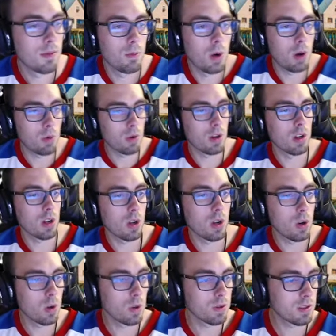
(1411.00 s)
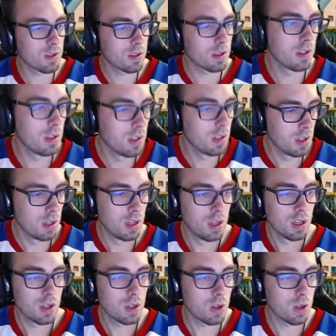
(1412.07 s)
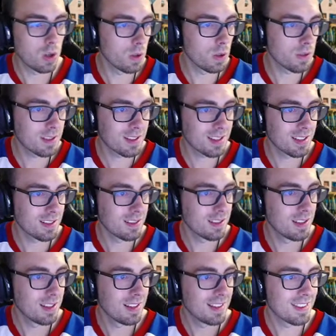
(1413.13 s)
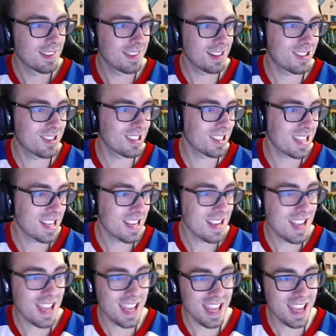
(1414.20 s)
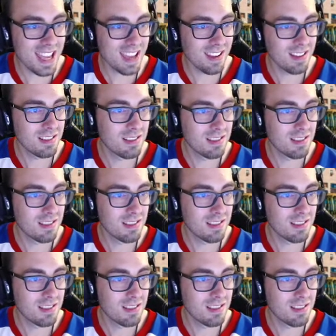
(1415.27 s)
While we're on Colts. Colts, they're just eh.